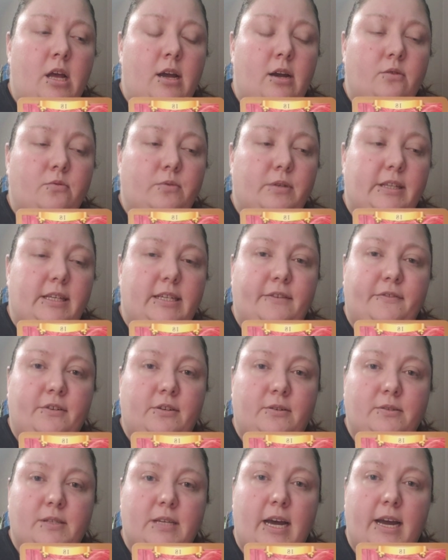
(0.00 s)
a really
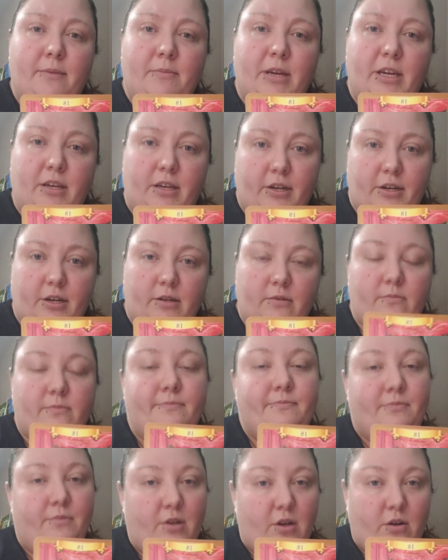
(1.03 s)
difficult time of year,
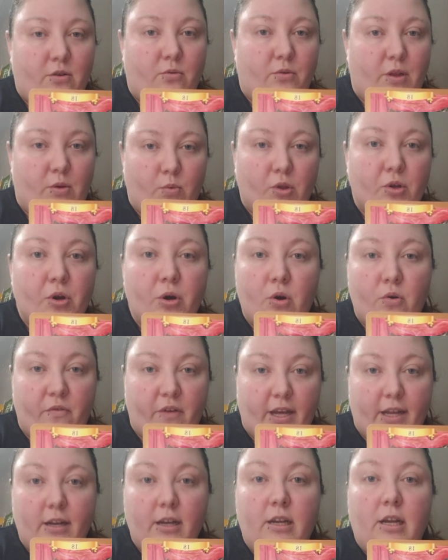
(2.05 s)
not only with
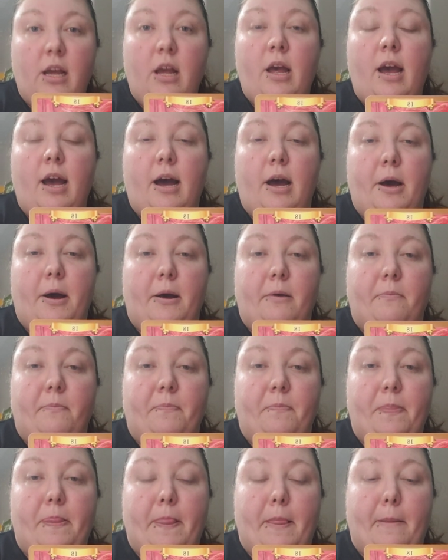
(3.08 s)
COVID,
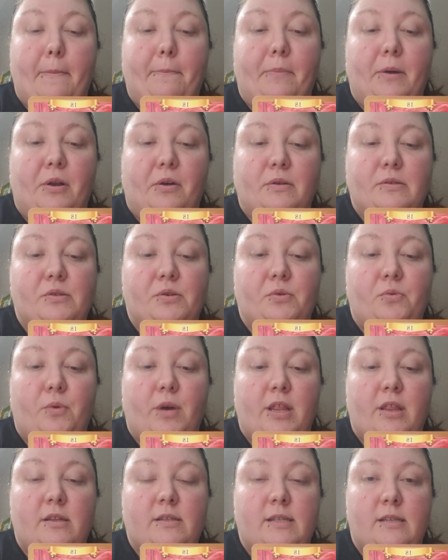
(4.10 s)
but also
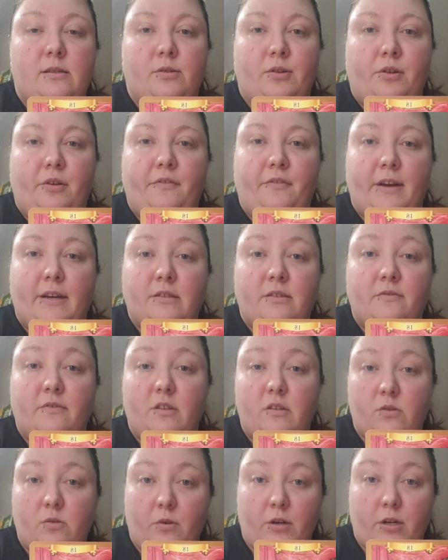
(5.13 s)
with seasonal affective
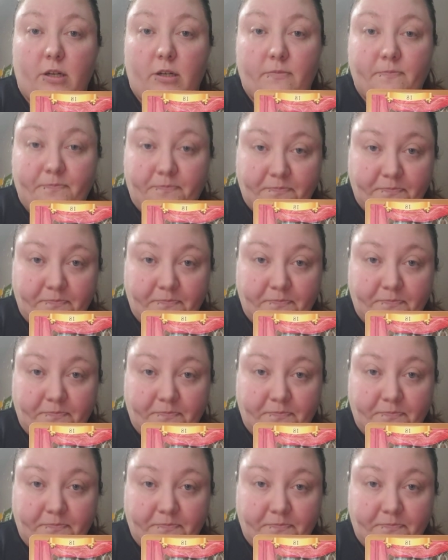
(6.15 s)
disorder.